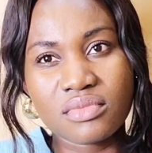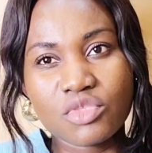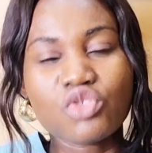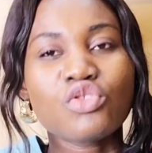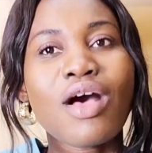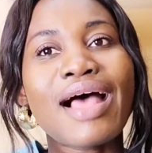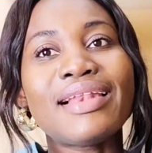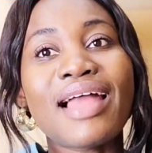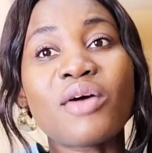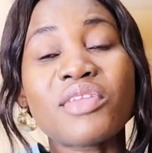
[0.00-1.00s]
To not
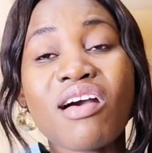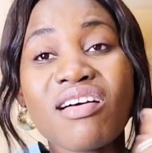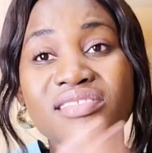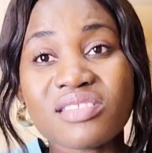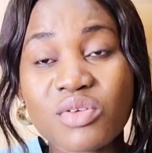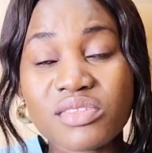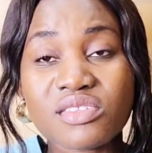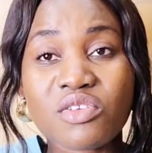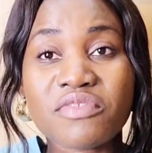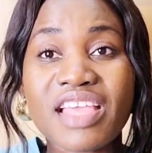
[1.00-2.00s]
allow the
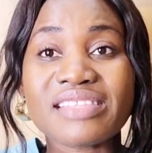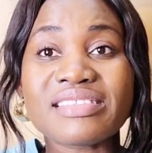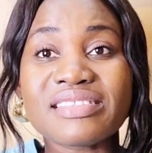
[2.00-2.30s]
consequences of their